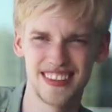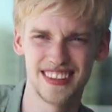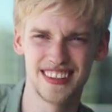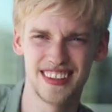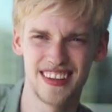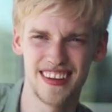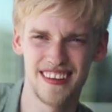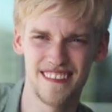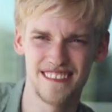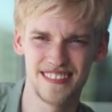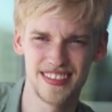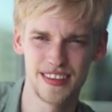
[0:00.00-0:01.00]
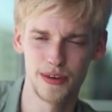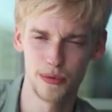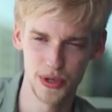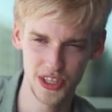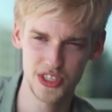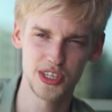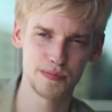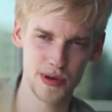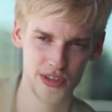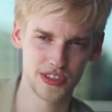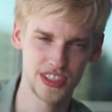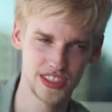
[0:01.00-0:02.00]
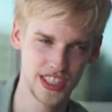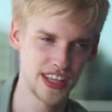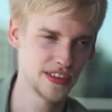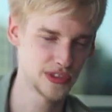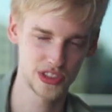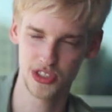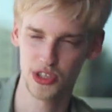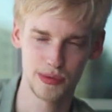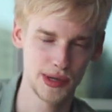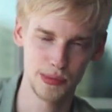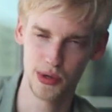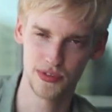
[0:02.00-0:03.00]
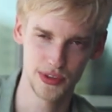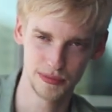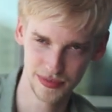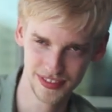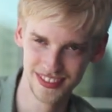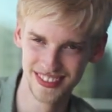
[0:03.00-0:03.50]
to travel and work, to sort of get some life experience, and